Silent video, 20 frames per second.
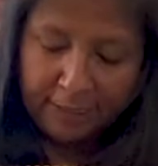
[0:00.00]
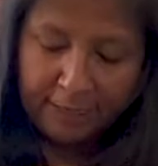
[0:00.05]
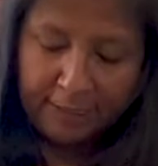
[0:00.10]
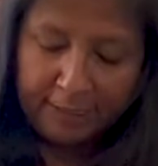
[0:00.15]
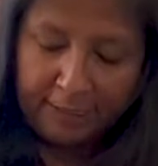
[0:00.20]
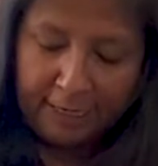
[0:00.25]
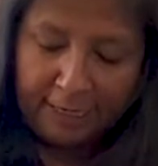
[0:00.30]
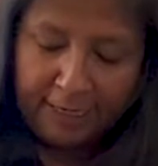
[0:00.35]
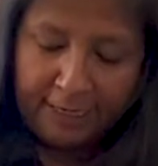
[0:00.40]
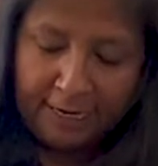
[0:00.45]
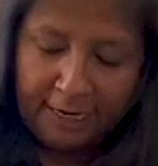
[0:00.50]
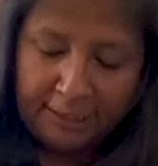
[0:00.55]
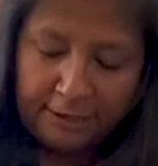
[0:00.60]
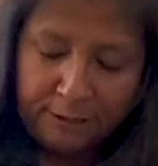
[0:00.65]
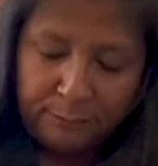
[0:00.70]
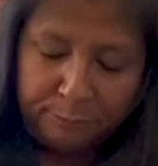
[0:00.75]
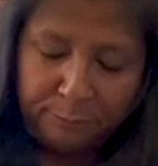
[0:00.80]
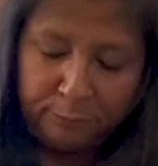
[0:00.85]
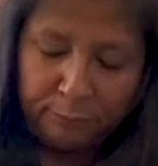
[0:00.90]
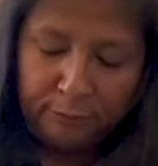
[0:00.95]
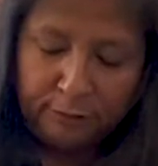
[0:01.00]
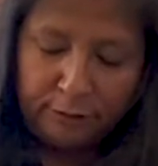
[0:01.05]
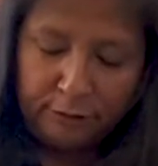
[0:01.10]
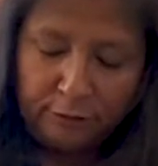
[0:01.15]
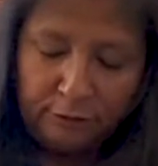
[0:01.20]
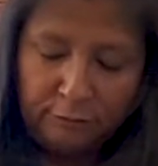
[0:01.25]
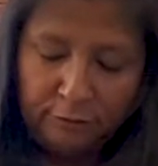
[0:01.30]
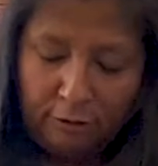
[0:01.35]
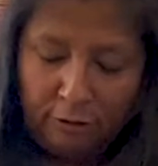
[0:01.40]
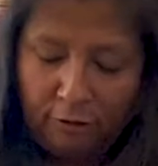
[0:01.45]
that not to pull it
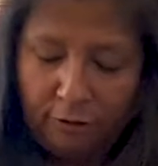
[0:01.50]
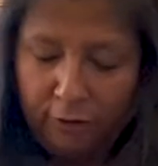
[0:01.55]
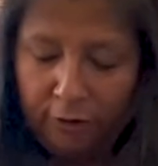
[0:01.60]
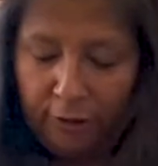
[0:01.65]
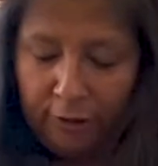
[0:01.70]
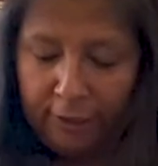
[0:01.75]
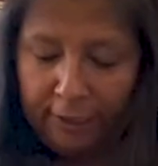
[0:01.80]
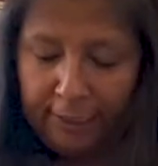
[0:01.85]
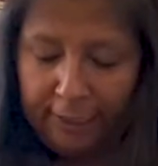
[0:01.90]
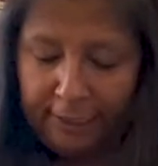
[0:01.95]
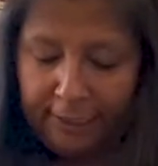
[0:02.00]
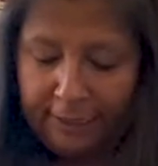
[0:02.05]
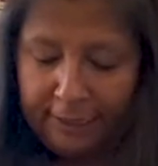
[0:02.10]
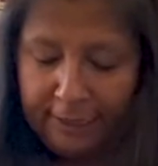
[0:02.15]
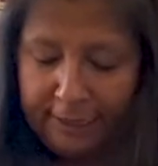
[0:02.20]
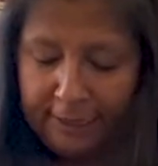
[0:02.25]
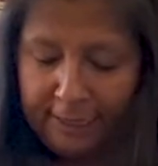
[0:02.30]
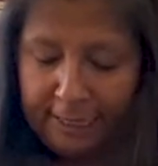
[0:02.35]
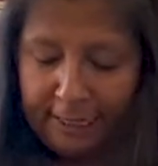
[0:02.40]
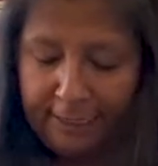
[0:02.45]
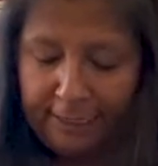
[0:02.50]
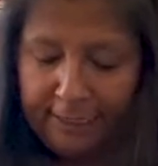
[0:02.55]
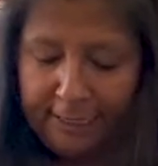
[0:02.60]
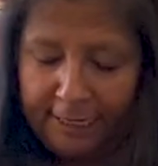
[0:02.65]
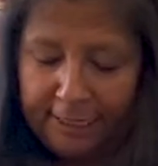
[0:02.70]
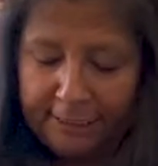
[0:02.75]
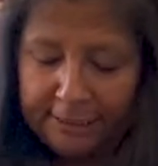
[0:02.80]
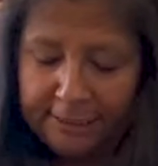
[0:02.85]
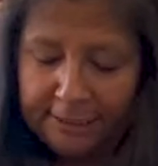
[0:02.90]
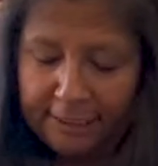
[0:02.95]
too hard like
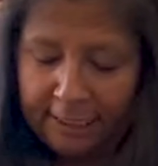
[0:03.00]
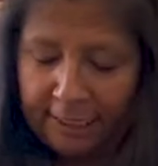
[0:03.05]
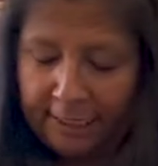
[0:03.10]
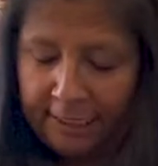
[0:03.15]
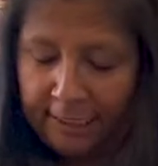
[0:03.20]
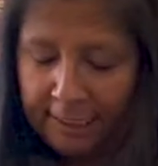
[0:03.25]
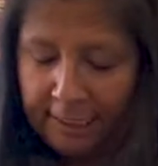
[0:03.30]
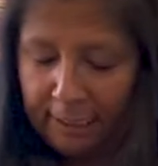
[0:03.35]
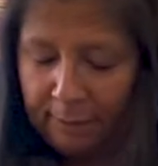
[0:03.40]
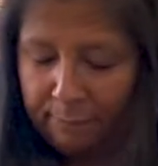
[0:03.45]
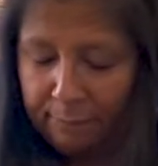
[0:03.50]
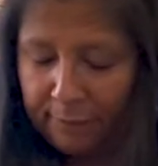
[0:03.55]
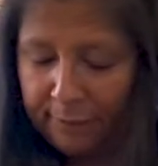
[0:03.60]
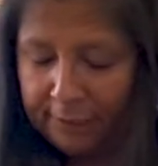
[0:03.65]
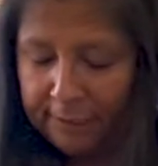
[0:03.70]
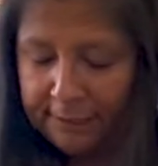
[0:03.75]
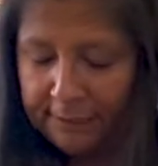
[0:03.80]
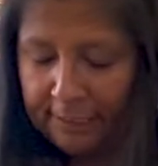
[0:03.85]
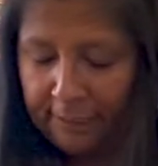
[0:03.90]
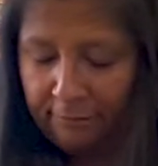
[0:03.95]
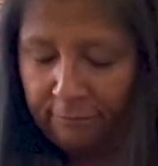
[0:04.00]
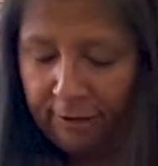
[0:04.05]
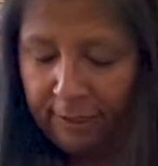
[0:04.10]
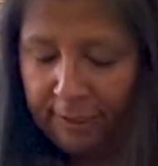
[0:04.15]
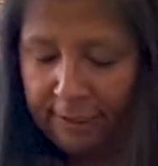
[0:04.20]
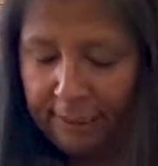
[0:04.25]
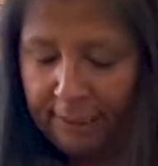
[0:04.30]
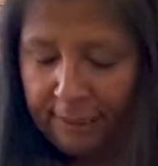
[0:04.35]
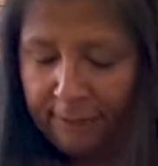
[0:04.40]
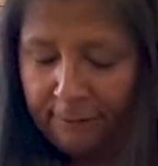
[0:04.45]
that. Just kind of keep it the same
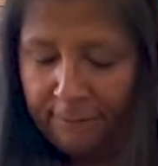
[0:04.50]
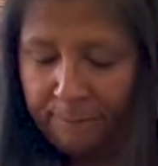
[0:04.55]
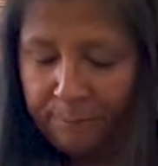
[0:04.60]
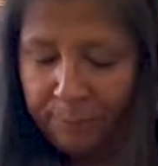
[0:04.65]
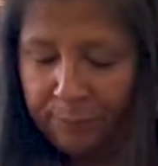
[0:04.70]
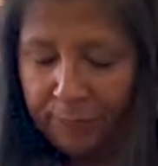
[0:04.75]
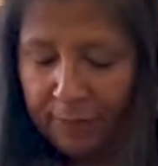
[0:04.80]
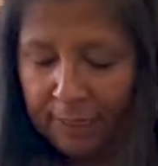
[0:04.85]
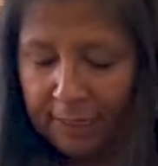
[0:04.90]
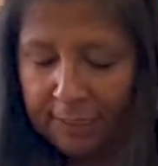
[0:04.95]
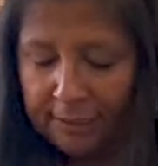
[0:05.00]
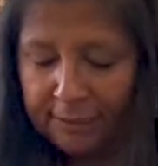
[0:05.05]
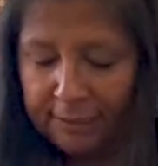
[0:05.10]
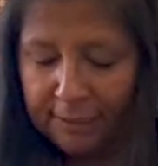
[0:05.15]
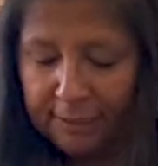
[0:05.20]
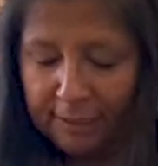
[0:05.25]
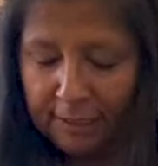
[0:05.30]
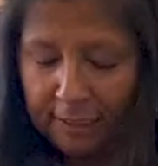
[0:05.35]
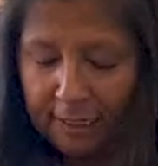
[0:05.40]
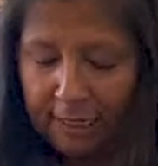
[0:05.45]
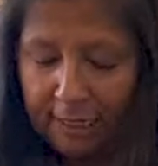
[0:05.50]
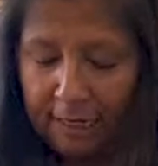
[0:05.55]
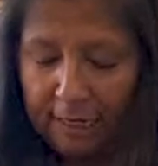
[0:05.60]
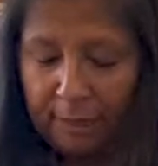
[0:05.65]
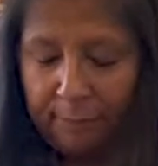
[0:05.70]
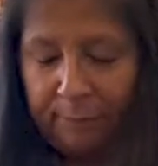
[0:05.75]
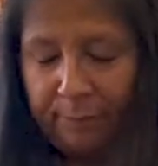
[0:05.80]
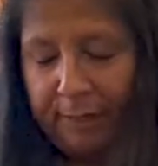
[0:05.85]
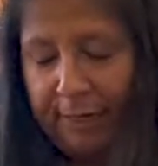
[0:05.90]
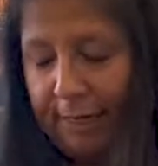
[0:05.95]
right there,
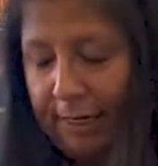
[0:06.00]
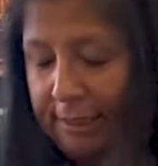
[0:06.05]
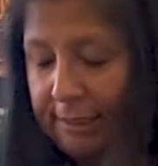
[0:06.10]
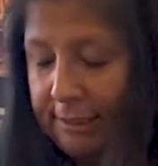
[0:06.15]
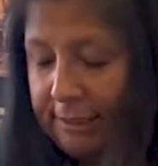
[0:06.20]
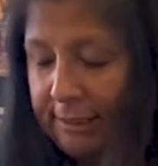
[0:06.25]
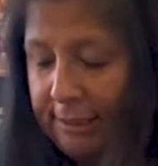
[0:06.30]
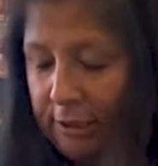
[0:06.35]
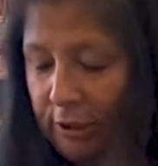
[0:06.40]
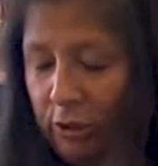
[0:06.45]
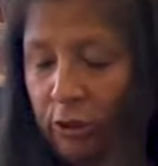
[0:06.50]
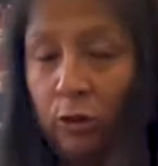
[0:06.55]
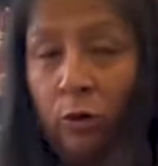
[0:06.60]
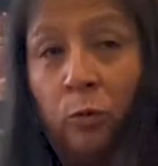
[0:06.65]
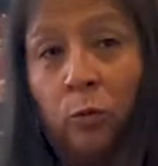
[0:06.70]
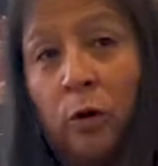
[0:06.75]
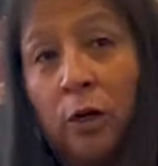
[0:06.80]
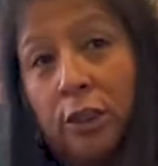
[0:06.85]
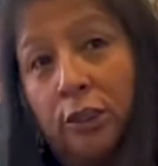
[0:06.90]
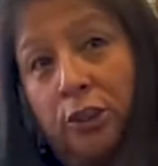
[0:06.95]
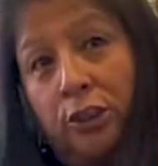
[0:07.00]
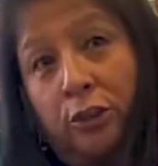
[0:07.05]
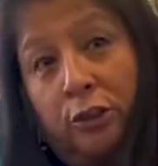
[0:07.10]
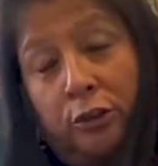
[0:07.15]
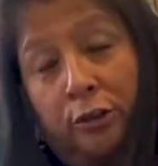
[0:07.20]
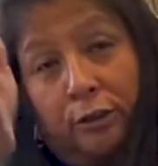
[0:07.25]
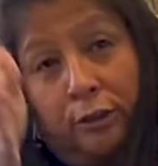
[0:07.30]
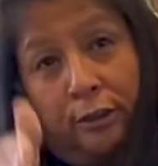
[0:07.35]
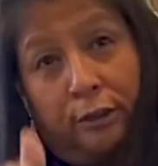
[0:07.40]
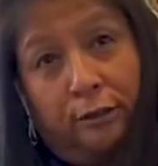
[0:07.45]
because you don't want
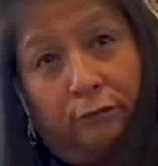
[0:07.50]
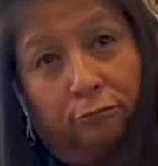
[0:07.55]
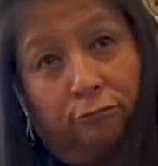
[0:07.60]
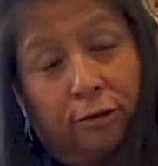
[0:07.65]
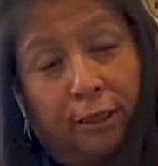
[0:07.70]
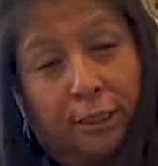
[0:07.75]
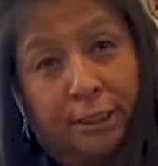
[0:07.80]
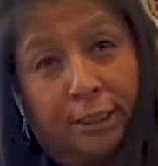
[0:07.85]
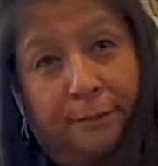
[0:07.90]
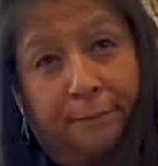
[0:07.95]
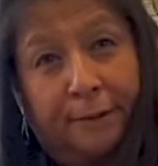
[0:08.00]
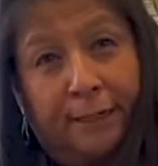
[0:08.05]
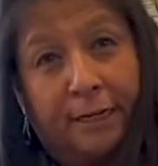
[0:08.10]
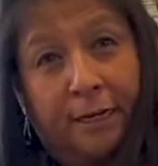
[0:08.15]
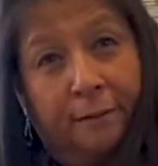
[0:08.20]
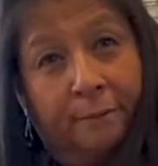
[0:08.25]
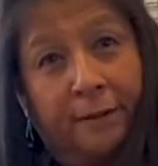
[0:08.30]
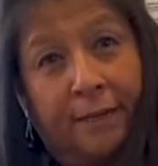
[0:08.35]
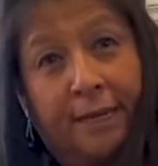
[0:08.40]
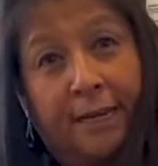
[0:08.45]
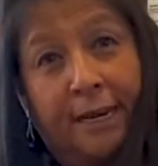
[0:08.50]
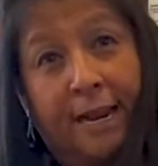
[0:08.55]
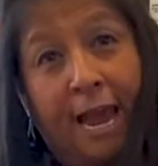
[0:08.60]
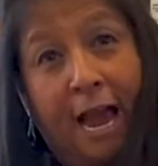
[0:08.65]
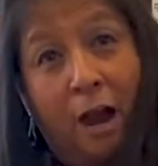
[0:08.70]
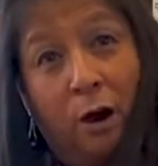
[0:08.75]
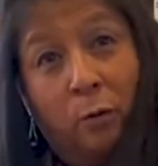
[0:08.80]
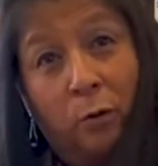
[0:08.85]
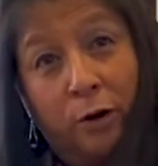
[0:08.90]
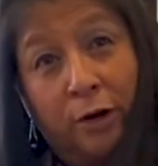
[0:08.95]
your rug to become in an
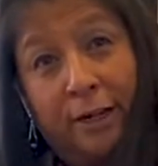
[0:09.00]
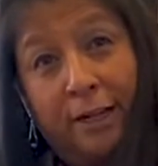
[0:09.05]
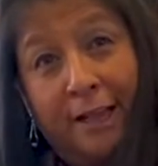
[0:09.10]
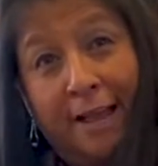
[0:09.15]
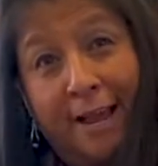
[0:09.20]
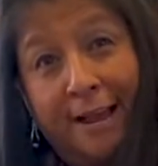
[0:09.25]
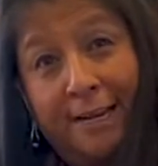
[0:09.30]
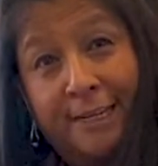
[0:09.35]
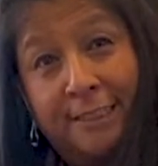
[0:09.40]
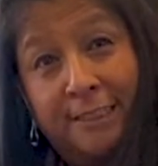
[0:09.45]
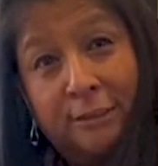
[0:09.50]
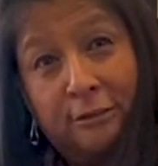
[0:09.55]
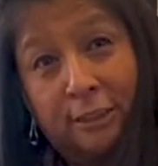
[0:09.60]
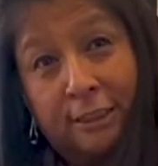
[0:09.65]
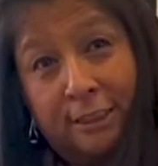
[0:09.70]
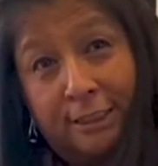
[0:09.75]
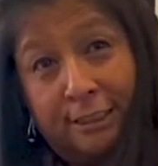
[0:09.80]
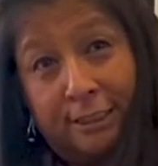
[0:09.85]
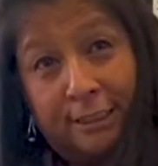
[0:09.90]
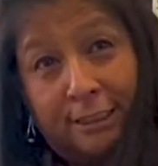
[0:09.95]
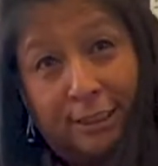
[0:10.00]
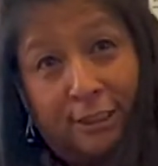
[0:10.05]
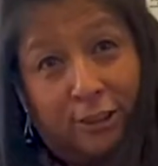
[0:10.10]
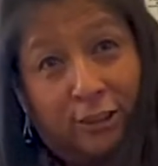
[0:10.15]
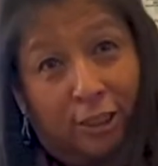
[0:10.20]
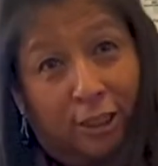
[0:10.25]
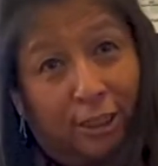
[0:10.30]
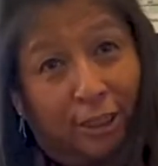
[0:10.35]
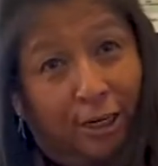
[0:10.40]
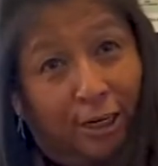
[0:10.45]
hourglass, because it
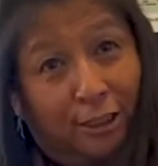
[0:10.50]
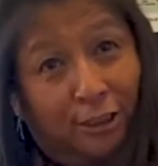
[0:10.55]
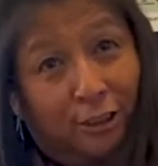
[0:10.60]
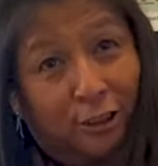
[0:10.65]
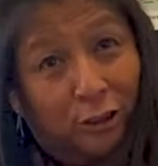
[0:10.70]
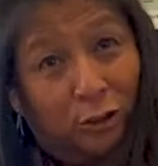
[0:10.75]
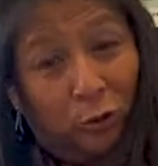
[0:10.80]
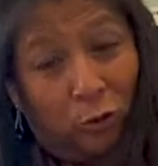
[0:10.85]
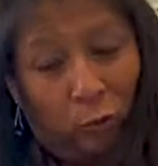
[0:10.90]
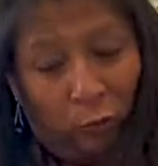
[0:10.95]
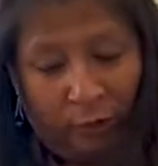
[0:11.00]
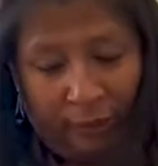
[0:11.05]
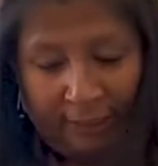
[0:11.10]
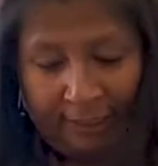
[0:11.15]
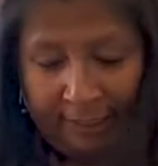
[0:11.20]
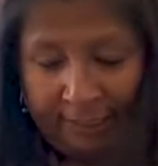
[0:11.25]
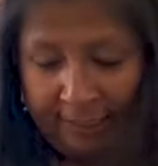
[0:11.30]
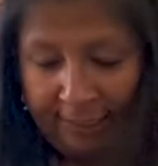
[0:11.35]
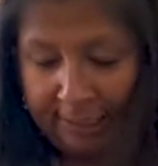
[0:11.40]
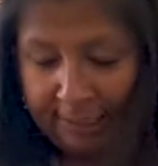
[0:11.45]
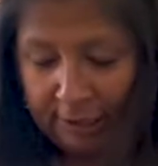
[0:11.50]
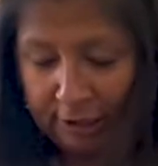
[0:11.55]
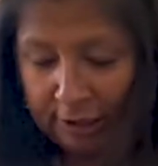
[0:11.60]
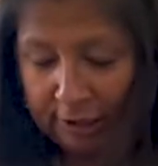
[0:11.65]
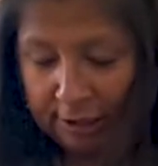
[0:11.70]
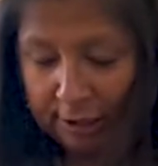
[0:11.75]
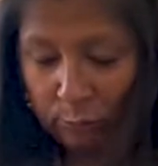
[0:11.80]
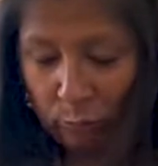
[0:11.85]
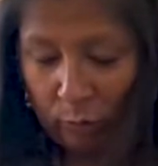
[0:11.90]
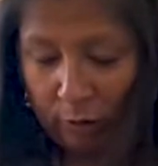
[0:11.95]
starts going in, and you
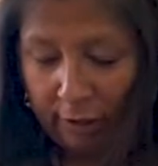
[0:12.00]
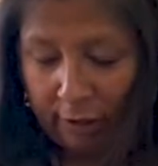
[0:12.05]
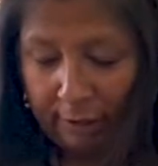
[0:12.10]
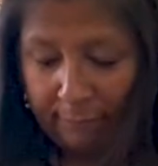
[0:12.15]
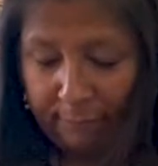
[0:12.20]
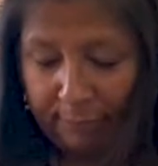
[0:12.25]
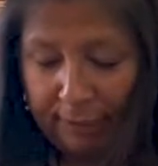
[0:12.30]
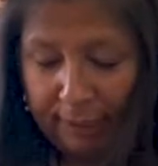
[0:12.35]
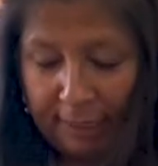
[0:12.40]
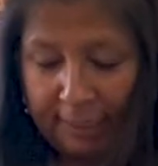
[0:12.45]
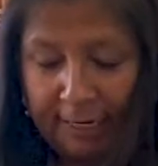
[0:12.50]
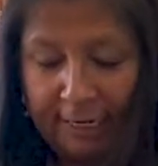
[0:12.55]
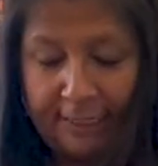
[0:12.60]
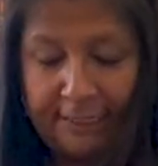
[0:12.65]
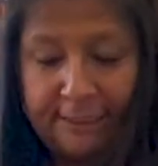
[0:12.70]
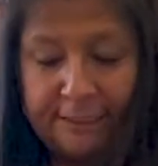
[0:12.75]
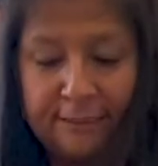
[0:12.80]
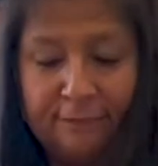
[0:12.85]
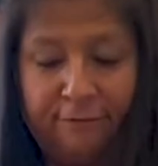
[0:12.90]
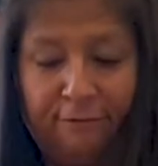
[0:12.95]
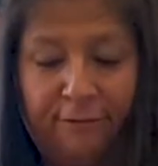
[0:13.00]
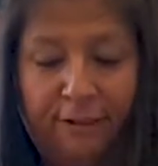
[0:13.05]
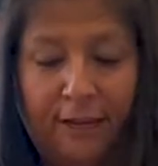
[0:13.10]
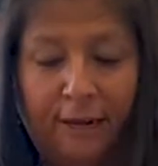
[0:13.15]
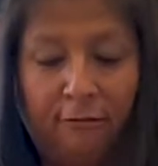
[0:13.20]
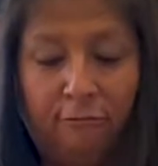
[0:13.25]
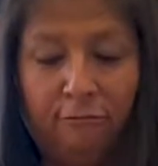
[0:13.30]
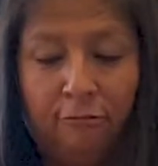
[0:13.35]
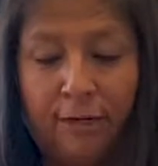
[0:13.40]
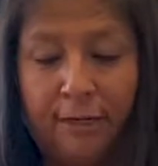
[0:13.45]
just want to be a nice
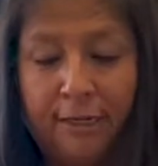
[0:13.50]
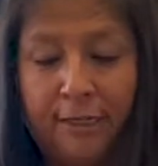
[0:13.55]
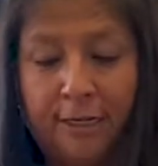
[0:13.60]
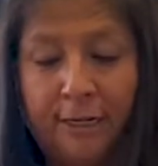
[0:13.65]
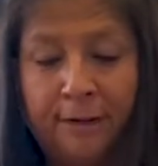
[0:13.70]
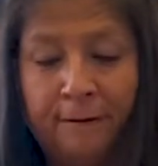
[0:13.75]
flat rug.